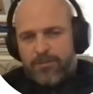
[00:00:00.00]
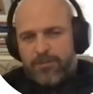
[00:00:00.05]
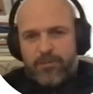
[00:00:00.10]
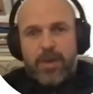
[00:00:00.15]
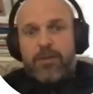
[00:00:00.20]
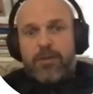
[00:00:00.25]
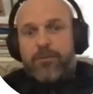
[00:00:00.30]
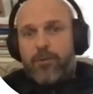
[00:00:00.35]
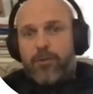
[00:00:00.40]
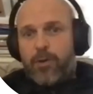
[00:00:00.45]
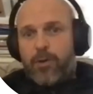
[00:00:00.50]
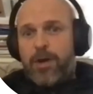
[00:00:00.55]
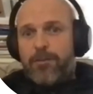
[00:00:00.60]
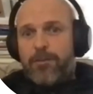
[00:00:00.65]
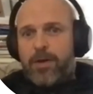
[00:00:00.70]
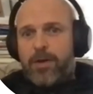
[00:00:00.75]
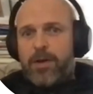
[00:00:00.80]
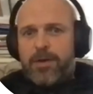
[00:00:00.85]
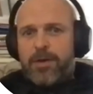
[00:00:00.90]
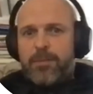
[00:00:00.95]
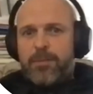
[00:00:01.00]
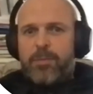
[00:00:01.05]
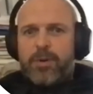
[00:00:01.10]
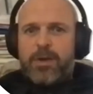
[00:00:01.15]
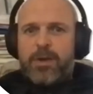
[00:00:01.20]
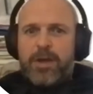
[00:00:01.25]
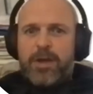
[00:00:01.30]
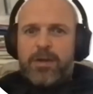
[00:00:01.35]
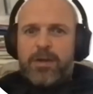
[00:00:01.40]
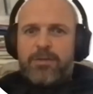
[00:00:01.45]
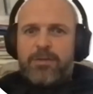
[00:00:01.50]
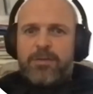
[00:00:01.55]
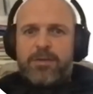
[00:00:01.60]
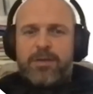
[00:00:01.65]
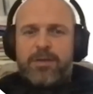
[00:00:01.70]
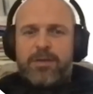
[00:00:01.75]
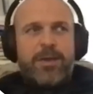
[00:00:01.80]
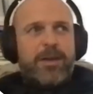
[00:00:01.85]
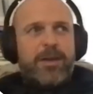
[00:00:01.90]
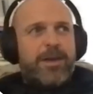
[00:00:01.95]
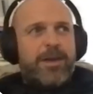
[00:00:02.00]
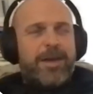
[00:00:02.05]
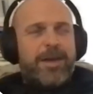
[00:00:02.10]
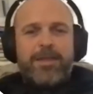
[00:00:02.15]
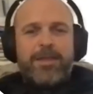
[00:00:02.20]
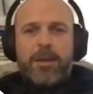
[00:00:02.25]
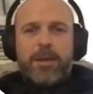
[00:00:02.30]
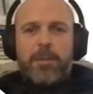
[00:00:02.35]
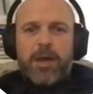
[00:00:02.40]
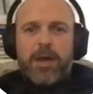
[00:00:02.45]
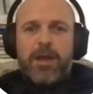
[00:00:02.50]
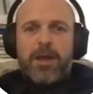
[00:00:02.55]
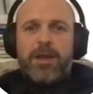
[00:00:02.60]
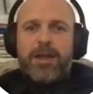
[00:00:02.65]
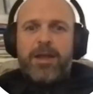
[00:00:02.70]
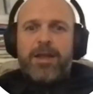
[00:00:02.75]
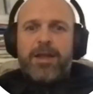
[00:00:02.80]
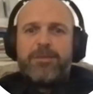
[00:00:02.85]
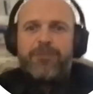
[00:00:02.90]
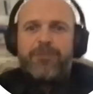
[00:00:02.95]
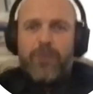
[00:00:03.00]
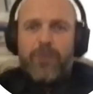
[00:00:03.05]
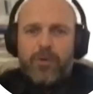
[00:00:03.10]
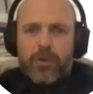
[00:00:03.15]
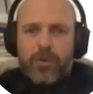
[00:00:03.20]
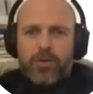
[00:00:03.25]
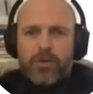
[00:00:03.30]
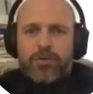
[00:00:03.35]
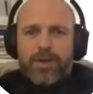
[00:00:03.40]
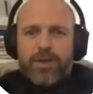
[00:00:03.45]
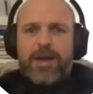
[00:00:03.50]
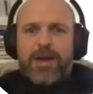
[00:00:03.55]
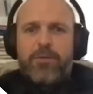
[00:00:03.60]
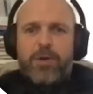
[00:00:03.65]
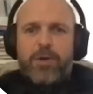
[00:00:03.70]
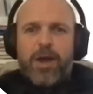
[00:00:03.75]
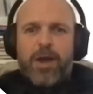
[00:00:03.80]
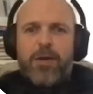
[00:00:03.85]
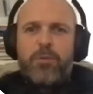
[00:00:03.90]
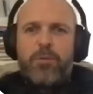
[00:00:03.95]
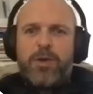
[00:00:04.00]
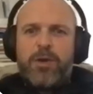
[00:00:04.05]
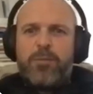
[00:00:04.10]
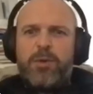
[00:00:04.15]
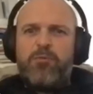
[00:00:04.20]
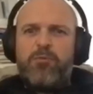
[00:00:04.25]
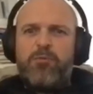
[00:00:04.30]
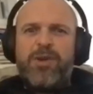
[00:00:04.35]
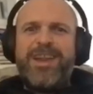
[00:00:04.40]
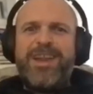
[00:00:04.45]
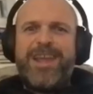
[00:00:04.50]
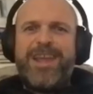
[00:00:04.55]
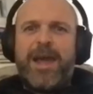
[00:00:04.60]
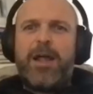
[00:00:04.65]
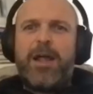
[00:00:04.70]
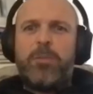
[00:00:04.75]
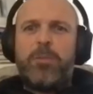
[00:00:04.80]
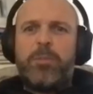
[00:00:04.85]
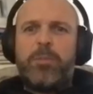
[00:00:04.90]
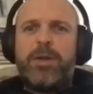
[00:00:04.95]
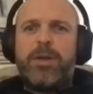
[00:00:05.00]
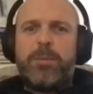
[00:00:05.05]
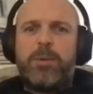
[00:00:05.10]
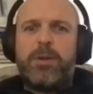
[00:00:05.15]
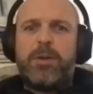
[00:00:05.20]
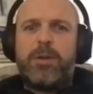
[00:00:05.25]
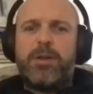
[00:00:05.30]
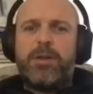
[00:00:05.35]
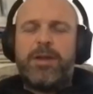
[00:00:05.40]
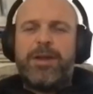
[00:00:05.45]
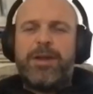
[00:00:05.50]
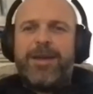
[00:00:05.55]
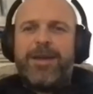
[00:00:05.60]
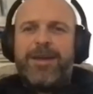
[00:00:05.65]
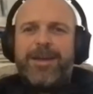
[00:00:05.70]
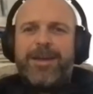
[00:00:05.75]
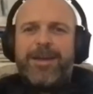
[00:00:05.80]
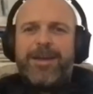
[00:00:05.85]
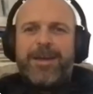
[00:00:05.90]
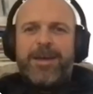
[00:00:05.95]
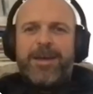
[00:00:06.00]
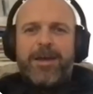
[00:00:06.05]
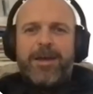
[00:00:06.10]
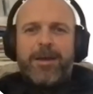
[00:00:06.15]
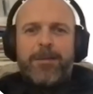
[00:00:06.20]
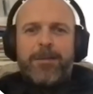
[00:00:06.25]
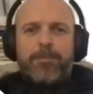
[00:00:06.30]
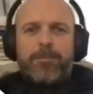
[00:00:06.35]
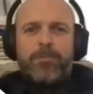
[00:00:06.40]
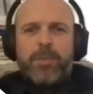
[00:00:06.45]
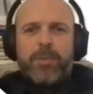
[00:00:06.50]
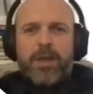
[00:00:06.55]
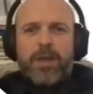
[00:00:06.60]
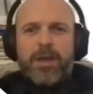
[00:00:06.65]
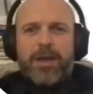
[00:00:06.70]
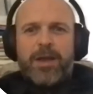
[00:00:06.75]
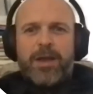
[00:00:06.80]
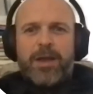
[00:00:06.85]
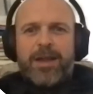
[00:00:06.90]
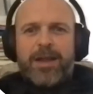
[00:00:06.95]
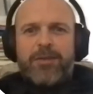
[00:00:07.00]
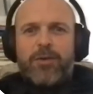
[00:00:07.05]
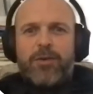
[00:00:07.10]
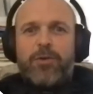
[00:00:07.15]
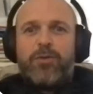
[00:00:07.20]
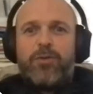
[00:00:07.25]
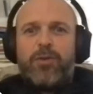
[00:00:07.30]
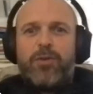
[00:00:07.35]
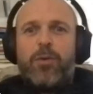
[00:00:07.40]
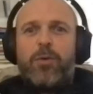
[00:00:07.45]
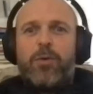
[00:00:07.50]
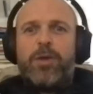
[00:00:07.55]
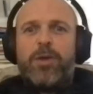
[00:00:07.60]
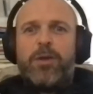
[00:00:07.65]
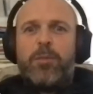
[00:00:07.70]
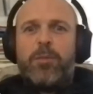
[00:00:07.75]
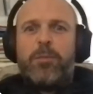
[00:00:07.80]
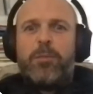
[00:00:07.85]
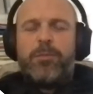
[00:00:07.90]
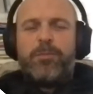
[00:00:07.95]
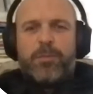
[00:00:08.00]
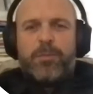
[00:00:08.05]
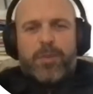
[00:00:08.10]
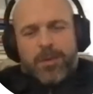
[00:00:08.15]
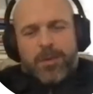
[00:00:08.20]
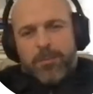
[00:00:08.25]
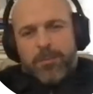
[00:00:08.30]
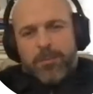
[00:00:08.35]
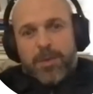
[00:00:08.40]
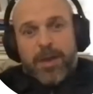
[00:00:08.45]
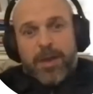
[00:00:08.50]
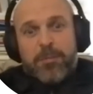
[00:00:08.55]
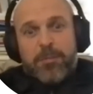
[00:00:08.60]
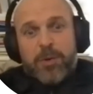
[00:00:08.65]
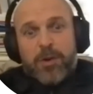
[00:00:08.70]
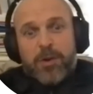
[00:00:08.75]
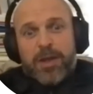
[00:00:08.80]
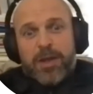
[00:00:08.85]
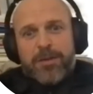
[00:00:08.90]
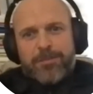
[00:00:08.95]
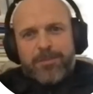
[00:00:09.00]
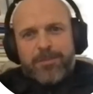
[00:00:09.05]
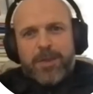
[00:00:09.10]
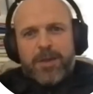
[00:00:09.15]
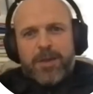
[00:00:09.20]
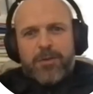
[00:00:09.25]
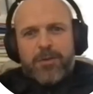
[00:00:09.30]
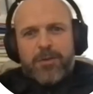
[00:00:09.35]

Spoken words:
it's forever, but it's in the main, it's for good. How can we really help people, and also, you know, make money? You know,